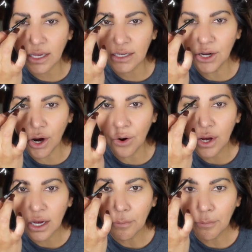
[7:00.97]
you know,
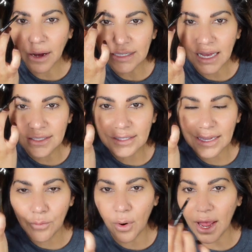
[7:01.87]
my dad's the
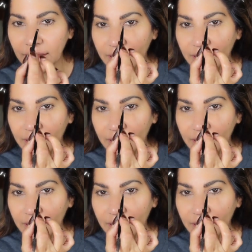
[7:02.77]
same way.